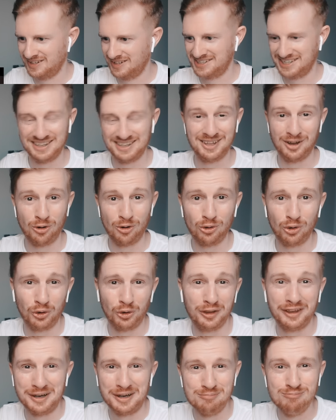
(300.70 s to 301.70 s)
see, they all look
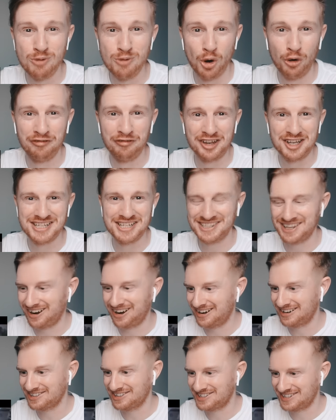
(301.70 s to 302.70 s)
like movie
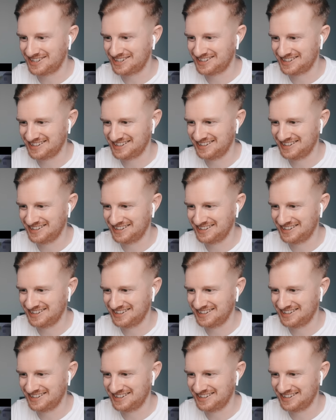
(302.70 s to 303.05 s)
stars.